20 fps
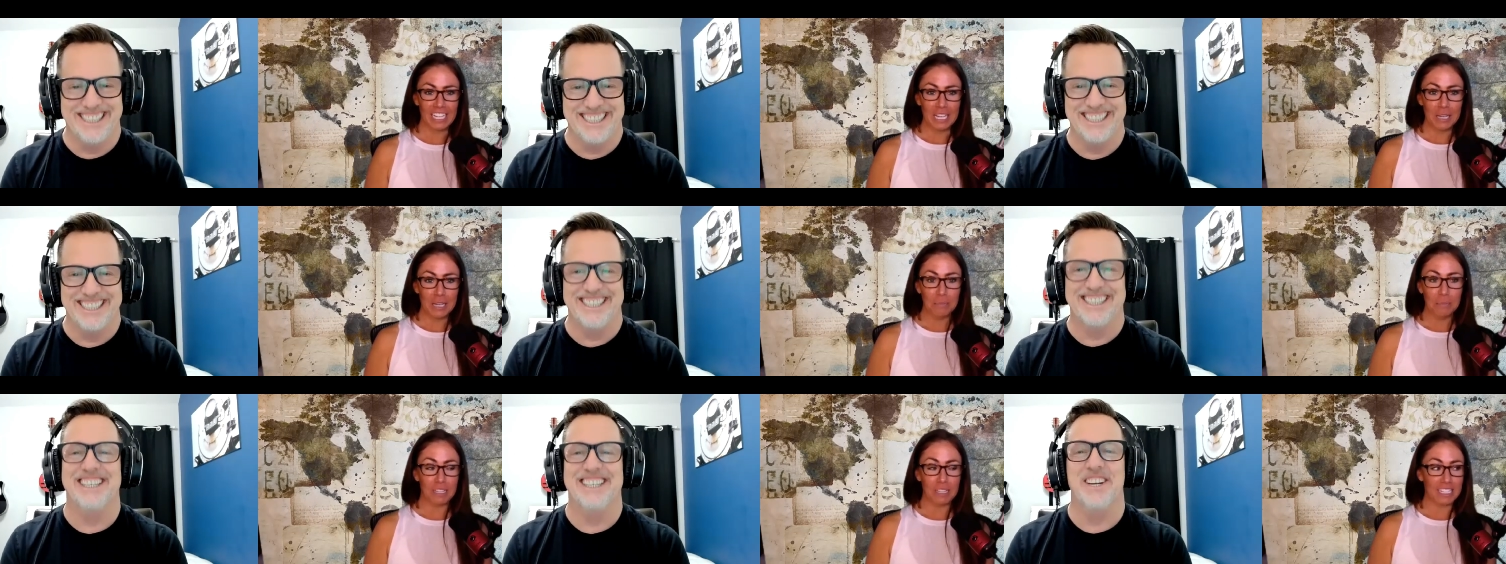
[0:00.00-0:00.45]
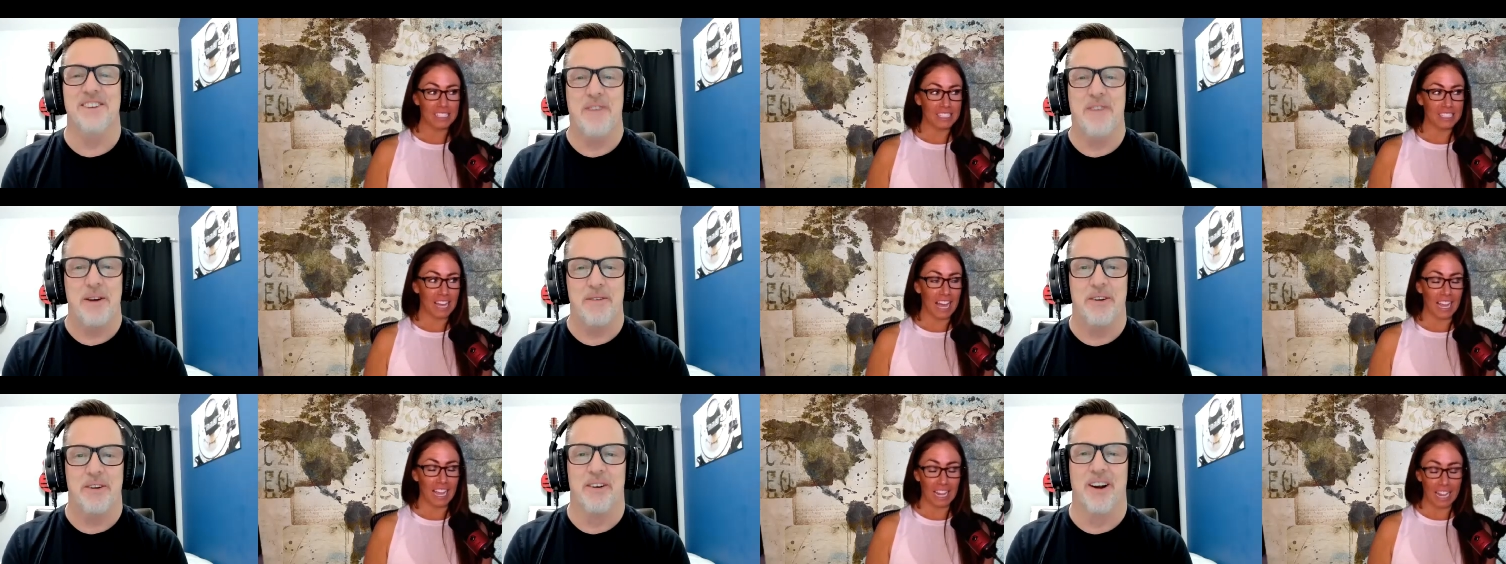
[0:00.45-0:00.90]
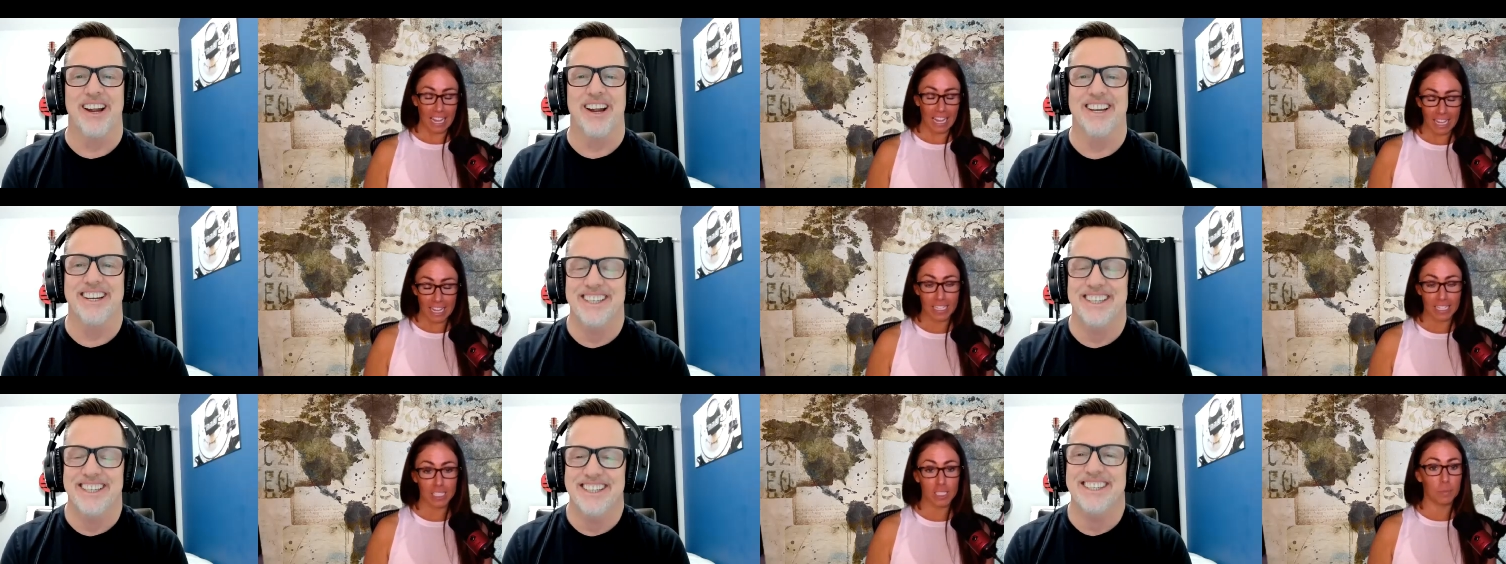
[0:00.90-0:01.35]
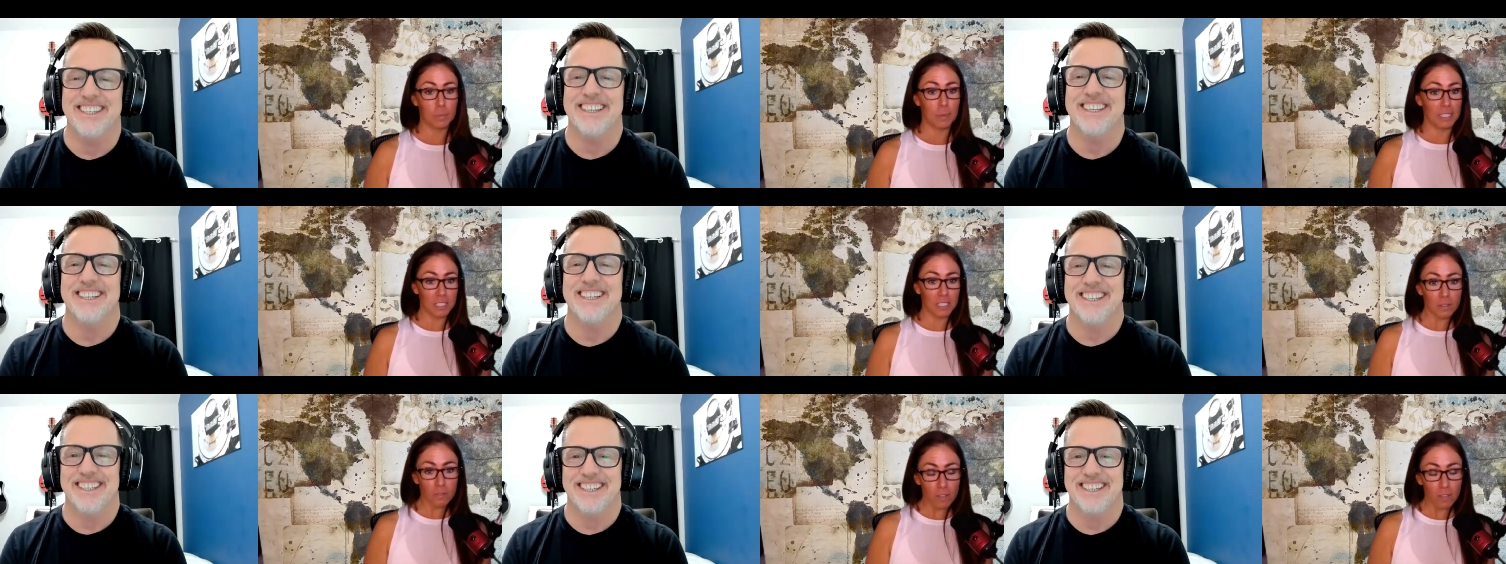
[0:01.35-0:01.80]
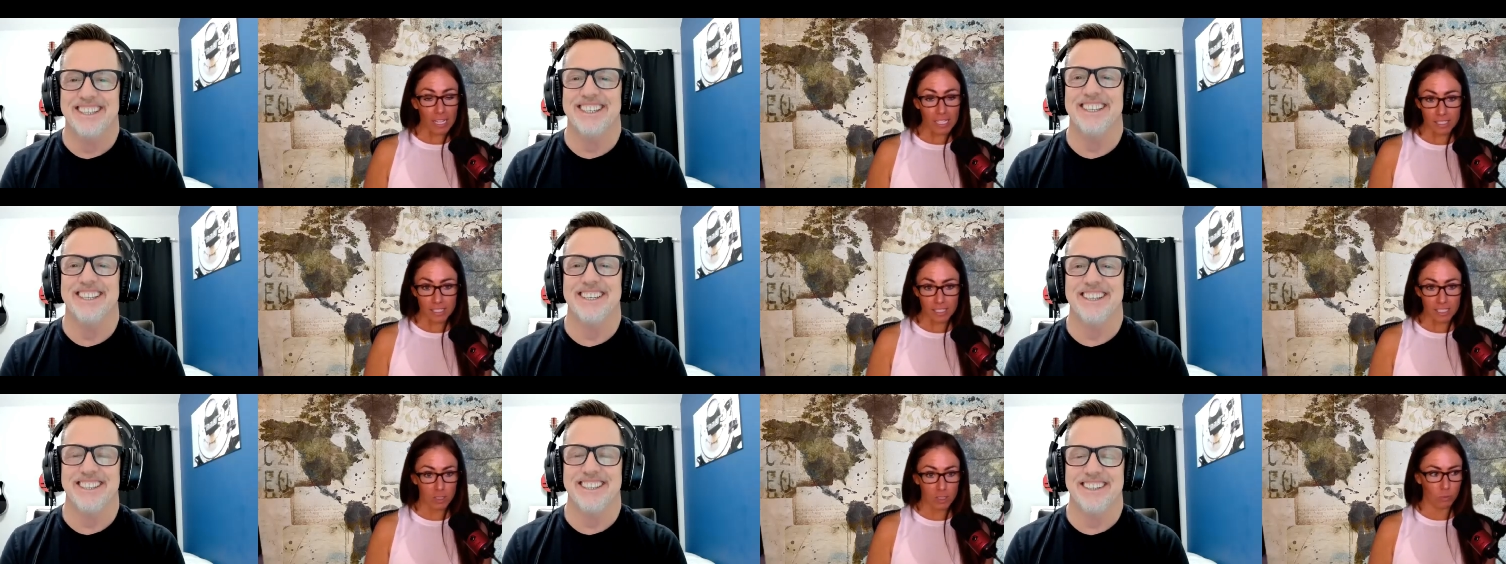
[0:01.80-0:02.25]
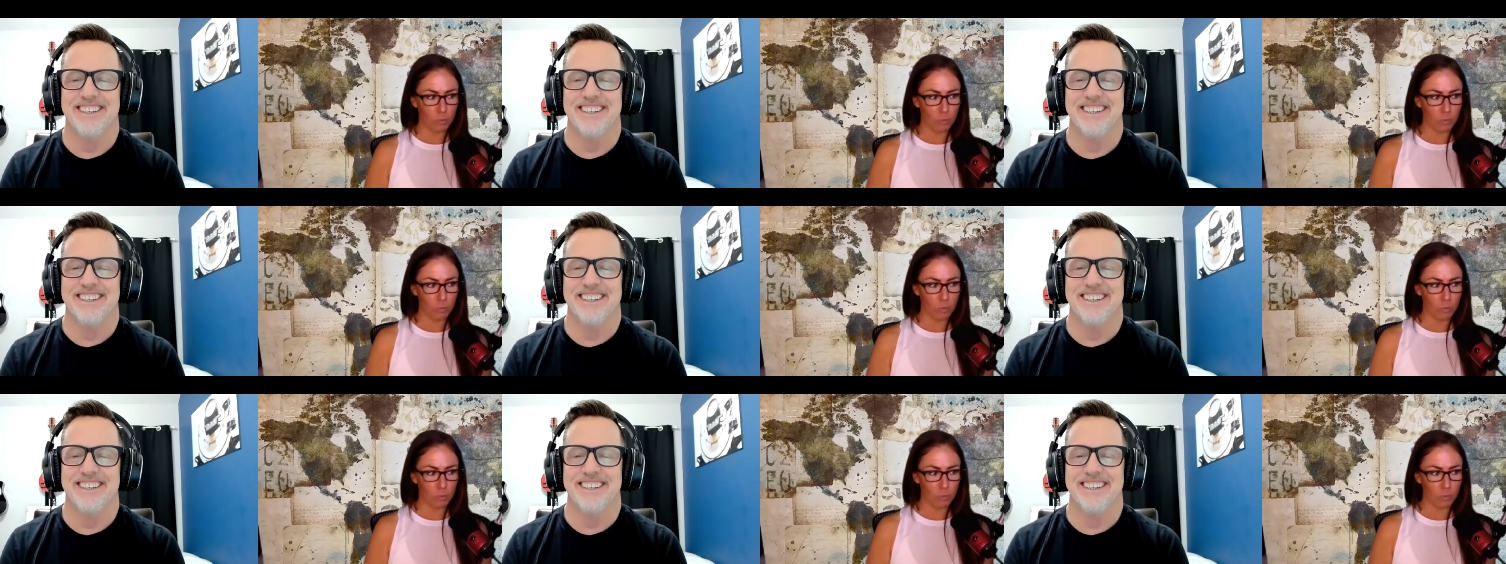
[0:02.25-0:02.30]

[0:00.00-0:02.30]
Speaker 1: because I, I had expensive lessons,